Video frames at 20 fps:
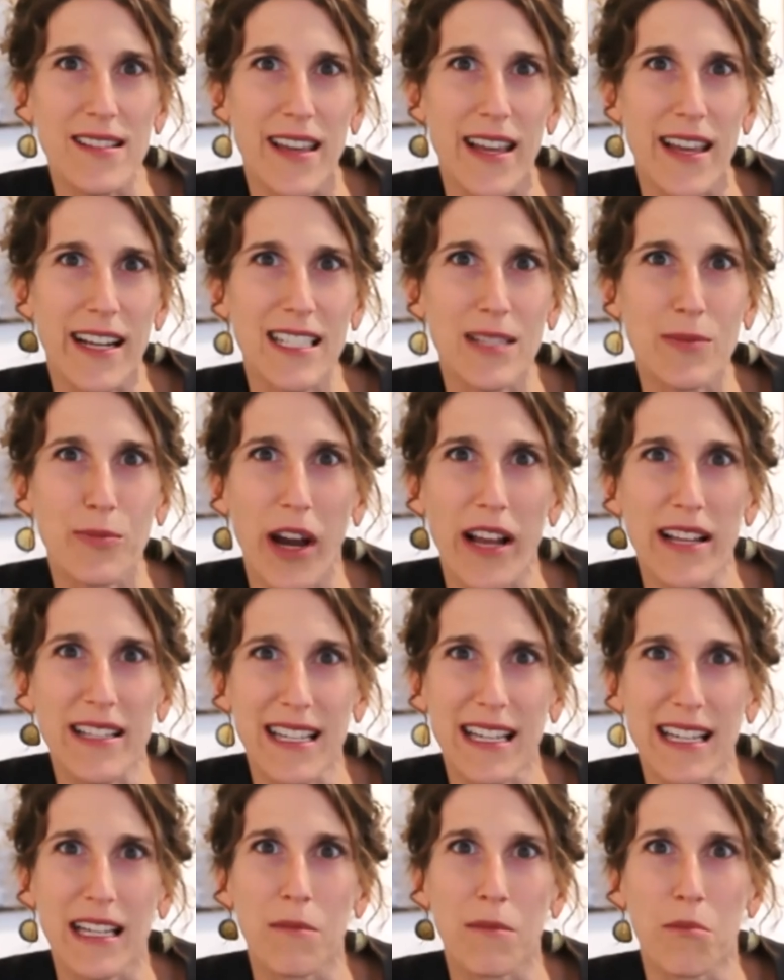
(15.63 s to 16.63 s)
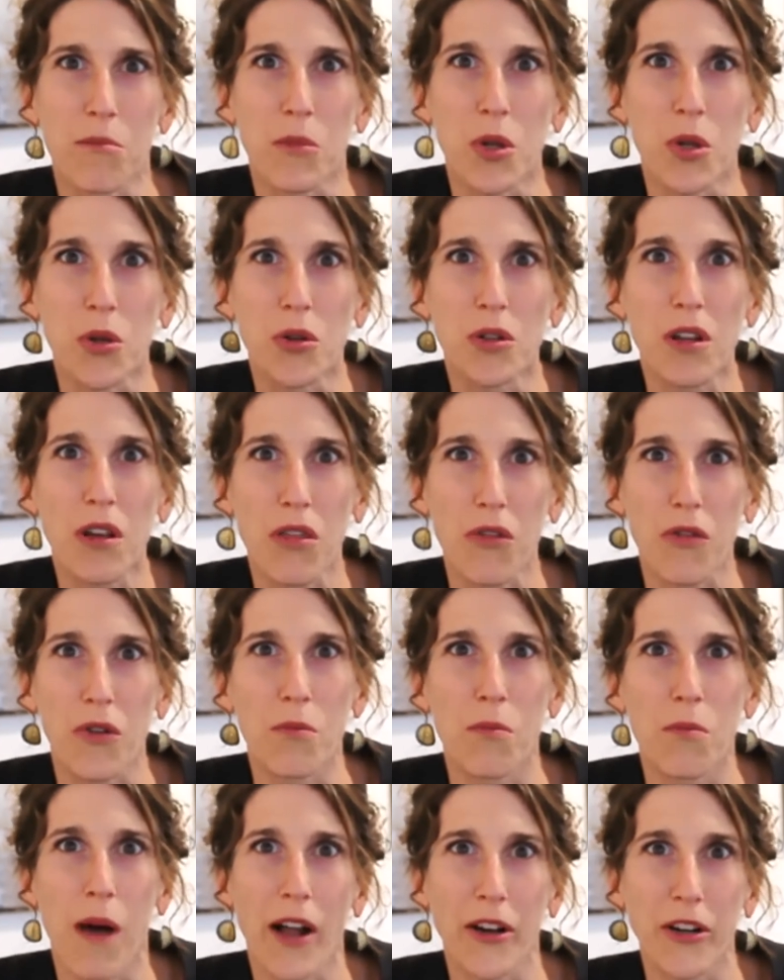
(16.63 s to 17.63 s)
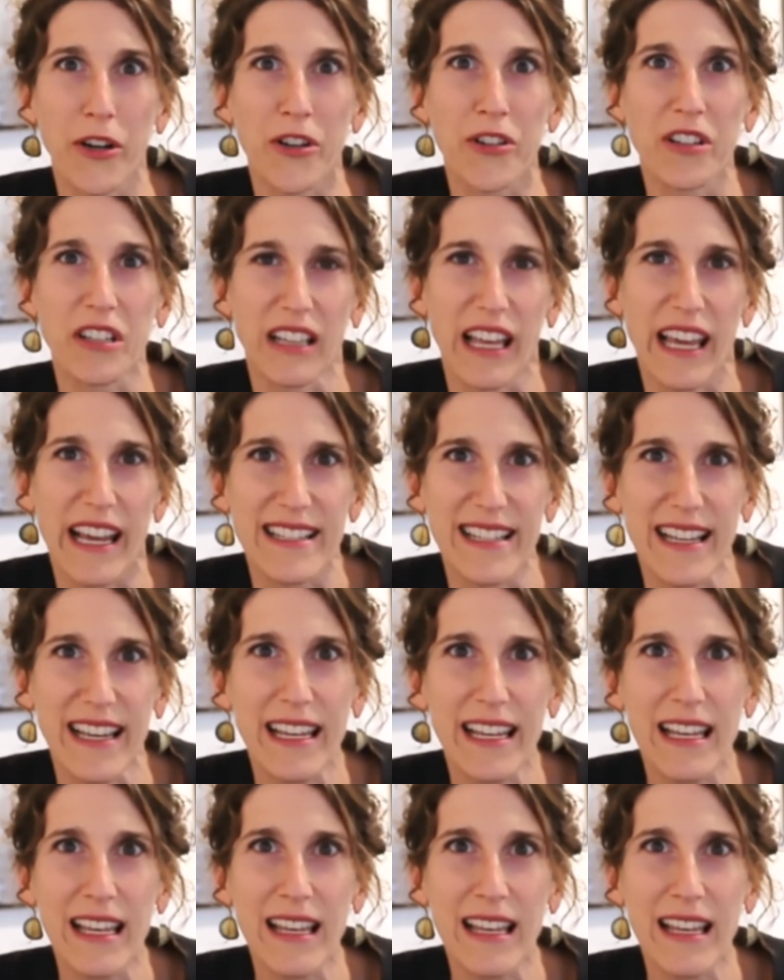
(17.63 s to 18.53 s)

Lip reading: Expressing Mood Through Modern Glazing,